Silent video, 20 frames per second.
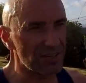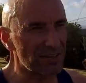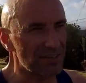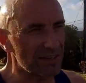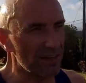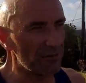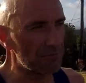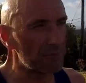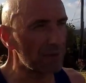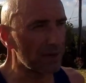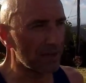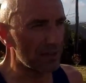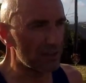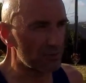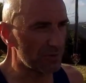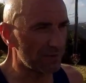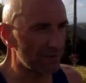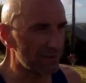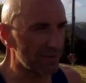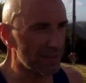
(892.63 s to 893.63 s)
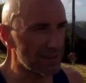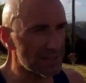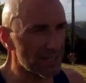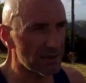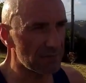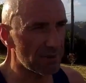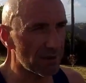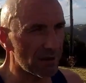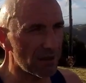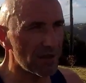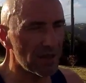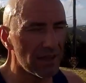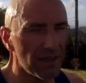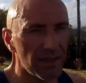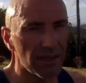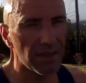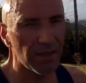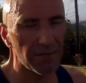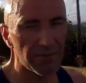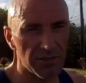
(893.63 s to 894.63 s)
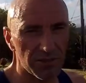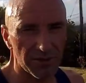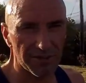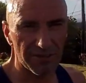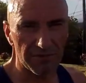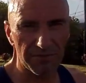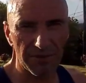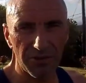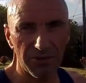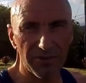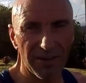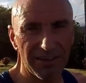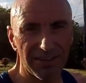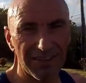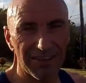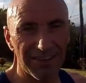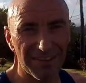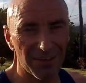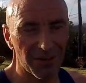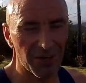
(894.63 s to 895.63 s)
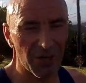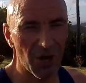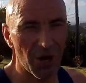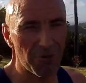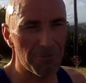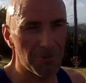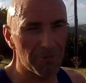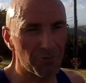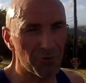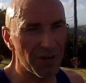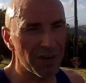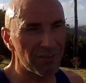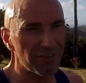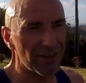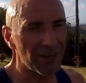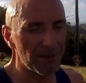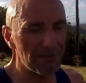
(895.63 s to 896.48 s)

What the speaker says: So a brilliant twin centre, but come to us at bluegrenadines.com and we'll